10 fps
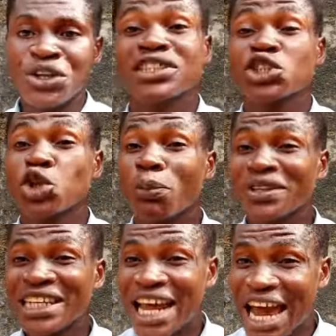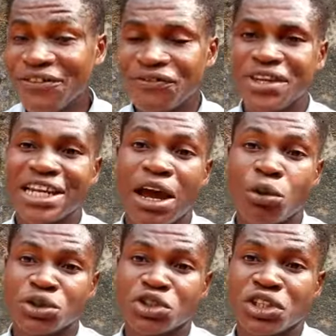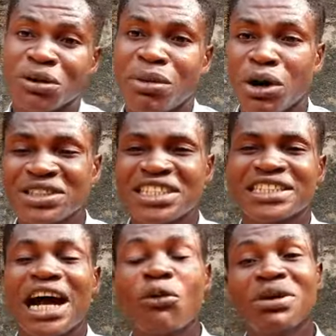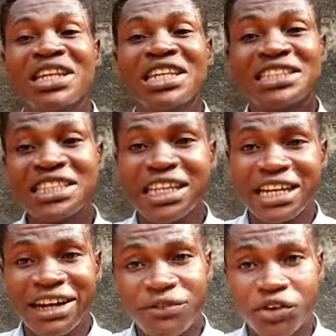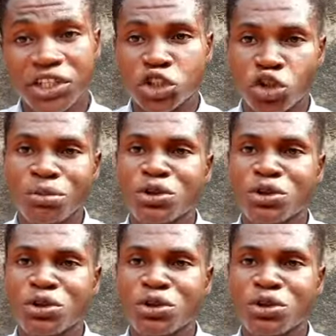the top 9 feed I want to talk about is, I'll be listing them right from the top.